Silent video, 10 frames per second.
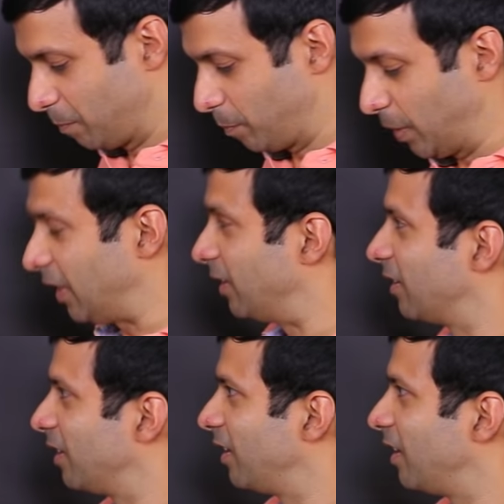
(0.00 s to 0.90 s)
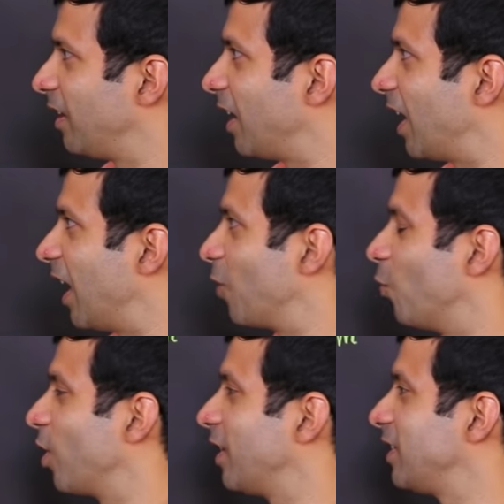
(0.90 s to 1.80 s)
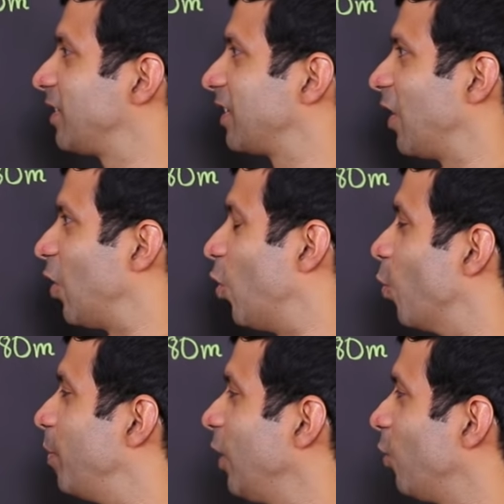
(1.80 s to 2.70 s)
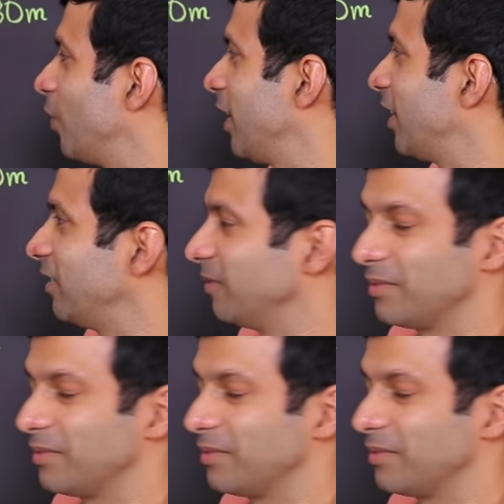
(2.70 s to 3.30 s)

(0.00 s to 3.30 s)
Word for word: P. And what is OB over here?